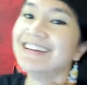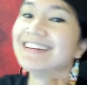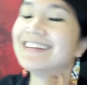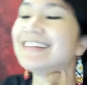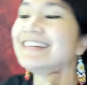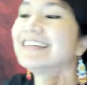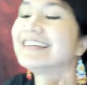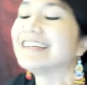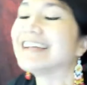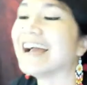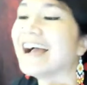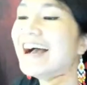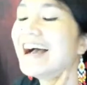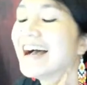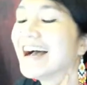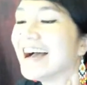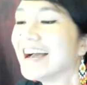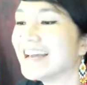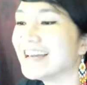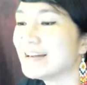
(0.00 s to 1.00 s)

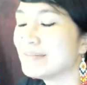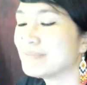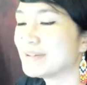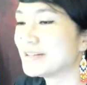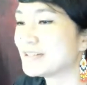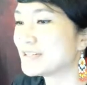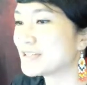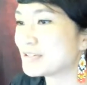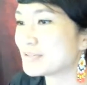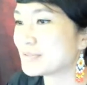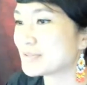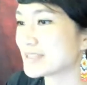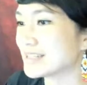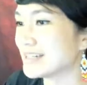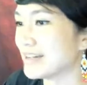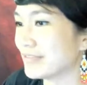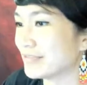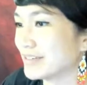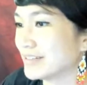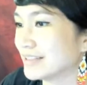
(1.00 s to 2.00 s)
Yeah, I mean, she was
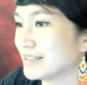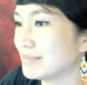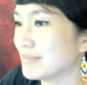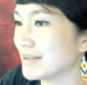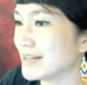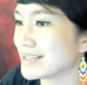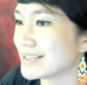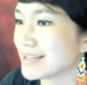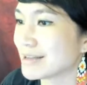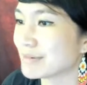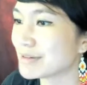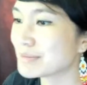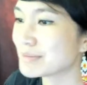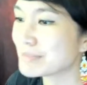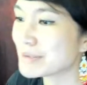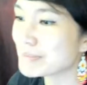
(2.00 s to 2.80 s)
definitely messing with me,